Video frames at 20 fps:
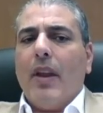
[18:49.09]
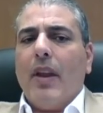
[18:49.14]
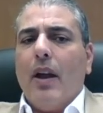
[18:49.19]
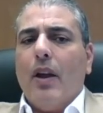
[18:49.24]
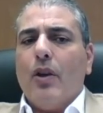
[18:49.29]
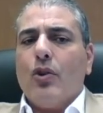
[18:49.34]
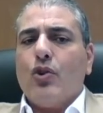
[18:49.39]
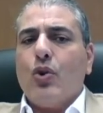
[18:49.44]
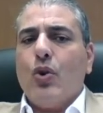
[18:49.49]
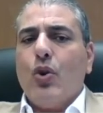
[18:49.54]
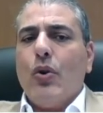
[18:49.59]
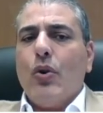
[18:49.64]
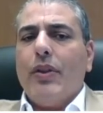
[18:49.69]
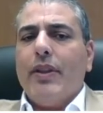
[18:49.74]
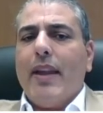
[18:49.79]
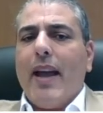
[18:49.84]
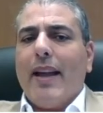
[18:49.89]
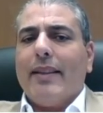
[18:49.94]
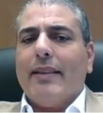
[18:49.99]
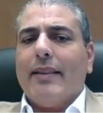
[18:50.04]

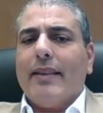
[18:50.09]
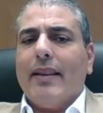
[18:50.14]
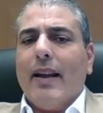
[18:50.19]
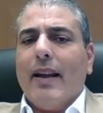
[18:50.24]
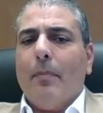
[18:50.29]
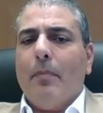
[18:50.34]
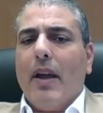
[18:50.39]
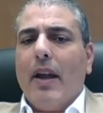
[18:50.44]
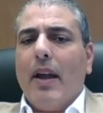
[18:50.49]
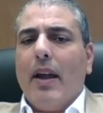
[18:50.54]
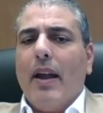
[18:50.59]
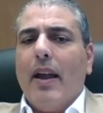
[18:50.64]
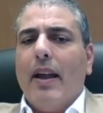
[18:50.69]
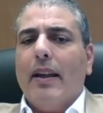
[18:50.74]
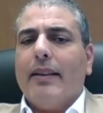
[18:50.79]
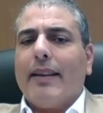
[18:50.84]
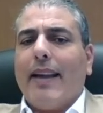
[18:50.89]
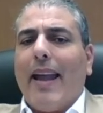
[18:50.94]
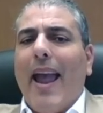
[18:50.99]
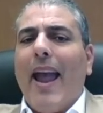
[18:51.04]
showed that
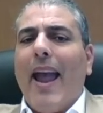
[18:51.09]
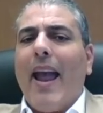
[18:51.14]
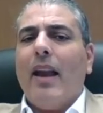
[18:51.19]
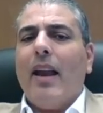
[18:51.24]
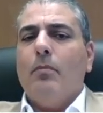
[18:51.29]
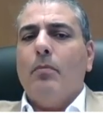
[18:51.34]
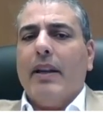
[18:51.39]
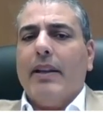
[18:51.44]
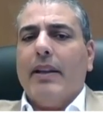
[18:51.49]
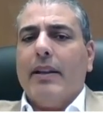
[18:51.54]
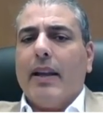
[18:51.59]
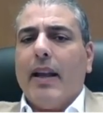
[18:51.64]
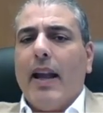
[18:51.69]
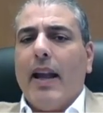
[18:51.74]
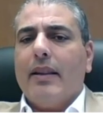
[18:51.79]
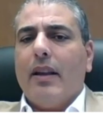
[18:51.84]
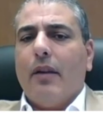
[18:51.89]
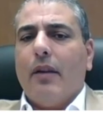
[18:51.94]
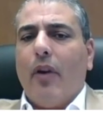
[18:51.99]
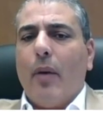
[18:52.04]
it can
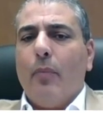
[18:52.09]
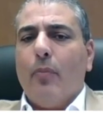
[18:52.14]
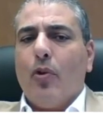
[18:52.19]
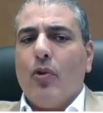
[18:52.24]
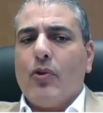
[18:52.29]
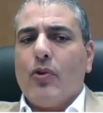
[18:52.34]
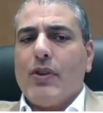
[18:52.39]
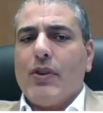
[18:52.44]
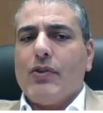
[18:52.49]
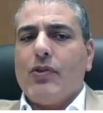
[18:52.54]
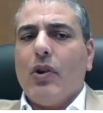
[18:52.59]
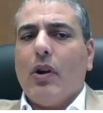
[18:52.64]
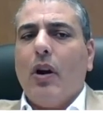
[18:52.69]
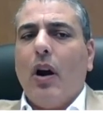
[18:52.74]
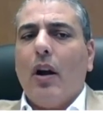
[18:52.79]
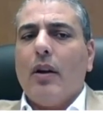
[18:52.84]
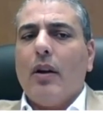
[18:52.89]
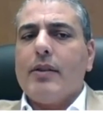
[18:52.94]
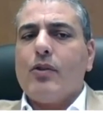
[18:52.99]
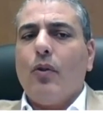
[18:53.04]
mitigate the fibrosis
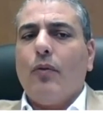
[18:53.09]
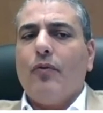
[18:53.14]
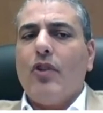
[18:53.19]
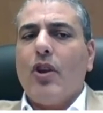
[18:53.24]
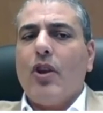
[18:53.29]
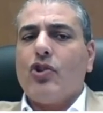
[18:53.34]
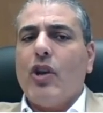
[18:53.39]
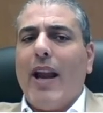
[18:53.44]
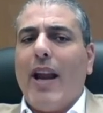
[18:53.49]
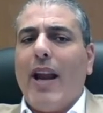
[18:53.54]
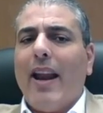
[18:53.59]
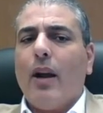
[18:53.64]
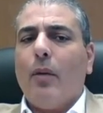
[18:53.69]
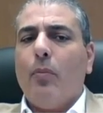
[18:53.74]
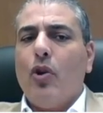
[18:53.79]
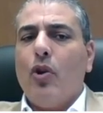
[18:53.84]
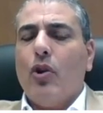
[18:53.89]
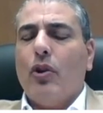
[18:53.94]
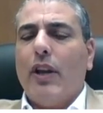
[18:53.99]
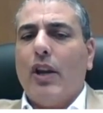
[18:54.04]
regardless of the
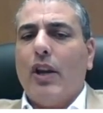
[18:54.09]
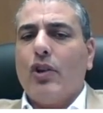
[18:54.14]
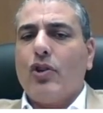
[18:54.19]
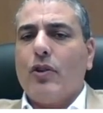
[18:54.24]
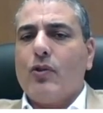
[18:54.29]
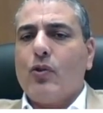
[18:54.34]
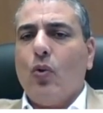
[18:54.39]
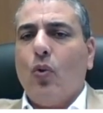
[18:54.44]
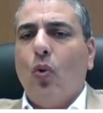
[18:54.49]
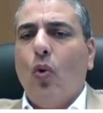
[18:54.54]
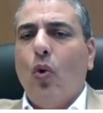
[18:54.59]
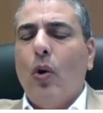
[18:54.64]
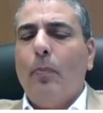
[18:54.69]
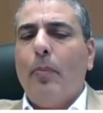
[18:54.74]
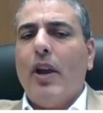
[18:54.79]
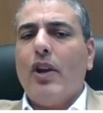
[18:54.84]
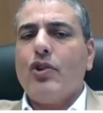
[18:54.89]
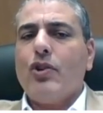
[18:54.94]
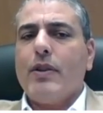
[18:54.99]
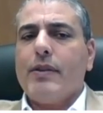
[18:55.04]
genetic mutation. So all
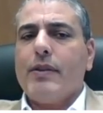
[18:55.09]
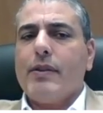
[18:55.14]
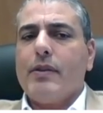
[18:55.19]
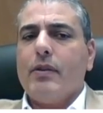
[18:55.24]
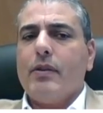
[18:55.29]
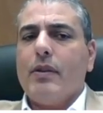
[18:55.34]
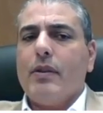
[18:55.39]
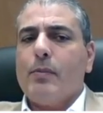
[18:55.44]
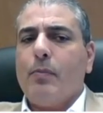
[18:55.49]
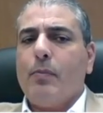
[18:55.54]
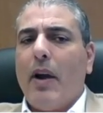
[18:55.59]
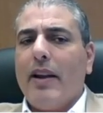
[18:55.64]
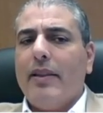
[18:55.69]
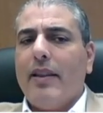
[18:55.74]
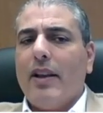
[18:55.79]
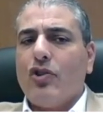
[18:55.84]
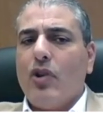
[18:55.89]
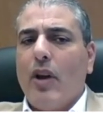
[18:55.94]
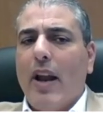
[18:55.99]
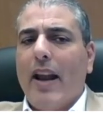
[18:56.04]
patients, despite
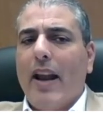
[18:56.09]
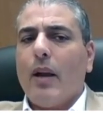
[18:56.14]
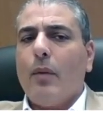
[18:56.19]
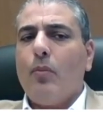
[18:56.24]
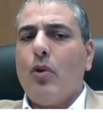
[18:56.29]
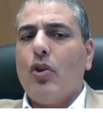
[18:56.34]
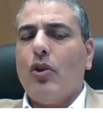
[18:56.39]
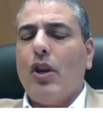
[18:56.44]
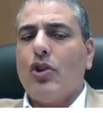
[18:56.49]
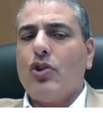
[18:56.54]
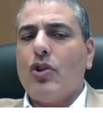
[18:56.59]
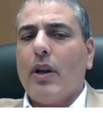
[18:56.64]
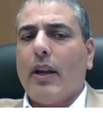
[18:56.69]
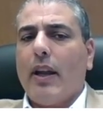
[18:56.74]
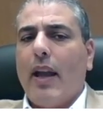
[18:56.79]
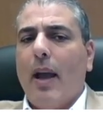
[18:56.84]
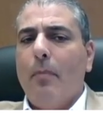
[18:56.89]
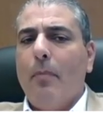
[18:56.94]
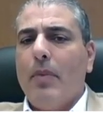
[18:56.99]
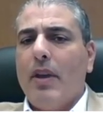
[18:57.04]
the genetic mutation,
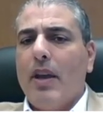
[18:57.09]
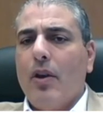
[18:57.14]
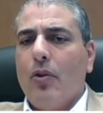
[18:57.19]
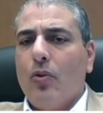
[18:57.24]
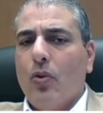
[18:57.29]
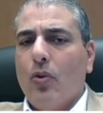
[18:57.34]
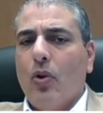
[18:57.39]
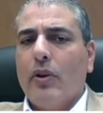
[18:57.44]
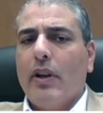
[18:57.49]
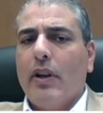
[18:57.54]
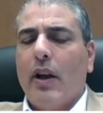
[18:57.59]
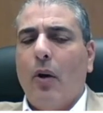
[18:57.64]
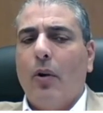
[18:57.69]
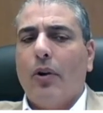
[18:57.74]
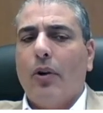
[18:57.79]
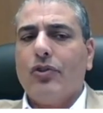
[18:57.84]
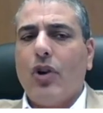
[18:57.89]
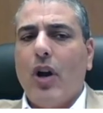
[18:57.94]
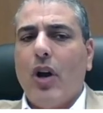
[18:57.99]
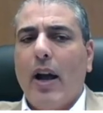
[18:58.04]
can be enrolled in
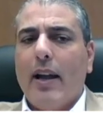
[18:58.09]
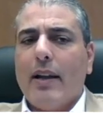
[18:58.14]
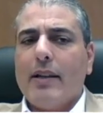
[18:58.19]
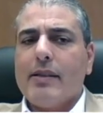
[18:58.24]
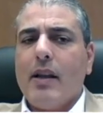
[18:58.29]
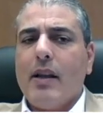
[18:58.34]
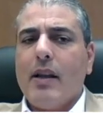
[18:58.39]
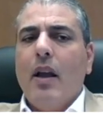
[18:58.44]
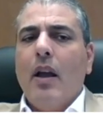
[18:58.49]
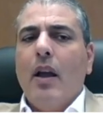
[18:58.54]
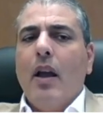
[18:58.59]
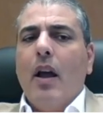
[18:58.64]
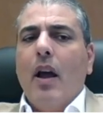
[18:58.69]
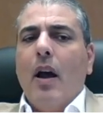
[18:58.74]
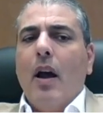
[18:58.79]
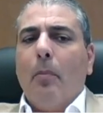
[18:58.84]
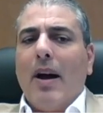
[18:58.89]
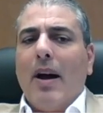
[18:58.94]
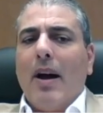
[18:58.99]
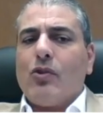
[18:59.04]
our trials.
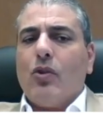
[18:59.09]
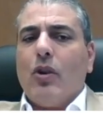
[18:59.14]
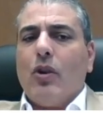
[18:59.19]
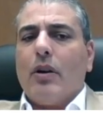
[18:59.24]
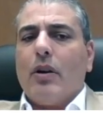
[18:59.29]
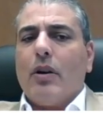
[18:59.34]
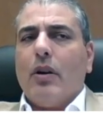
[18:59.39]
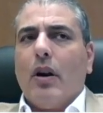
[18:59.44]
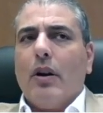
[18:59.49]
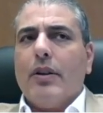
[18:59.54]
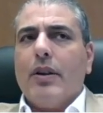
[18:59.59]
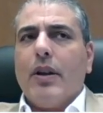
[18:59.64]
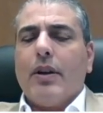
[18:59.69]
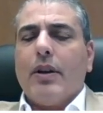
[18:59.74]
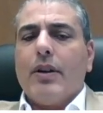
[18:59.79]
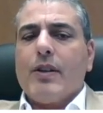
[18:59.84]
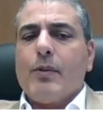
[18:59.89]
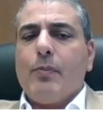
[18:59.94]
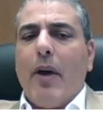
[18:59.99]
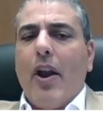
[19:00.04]
Muscular
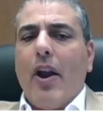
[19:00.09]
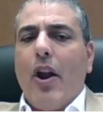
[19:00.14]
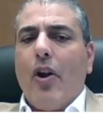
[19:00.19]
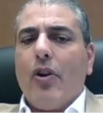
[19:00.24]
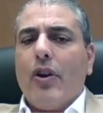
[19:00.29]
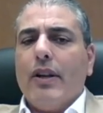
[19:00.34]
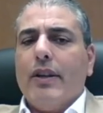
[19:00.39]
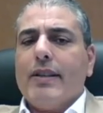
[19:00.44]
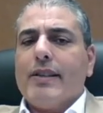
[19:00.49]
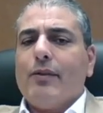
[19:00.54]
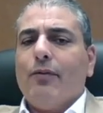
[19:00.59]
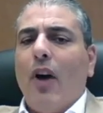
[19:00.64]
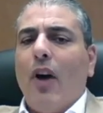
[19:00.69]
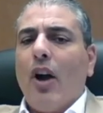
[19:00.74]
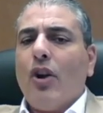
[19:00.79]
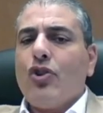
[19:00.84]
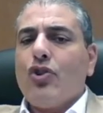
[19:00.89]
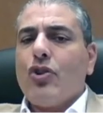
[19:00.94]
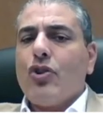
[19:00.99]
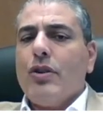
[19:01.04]
cardiac respiratory
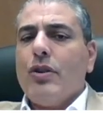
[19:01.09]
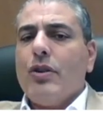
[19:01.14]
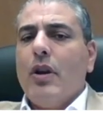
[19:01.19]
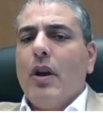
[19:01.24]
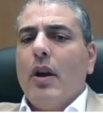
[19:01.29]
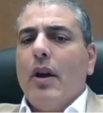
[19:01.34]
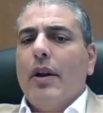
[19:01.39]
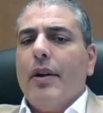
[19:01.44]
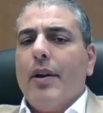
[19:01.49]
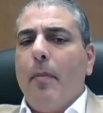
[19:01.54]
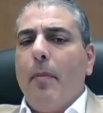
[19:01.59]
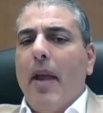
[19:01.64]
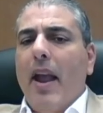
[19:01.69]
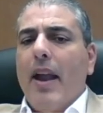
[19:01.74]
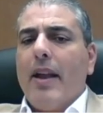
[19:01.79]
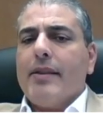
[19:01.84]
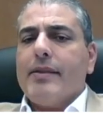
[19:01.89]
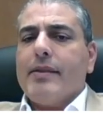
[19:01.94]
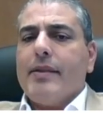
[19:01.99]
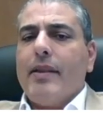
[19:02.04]
dysfunction
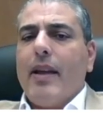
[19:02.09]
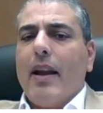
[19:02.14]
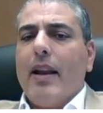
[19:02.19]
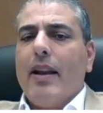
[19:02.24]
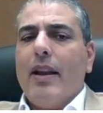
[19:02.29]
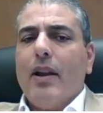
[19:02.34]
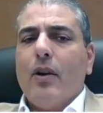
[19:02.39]
remains the leading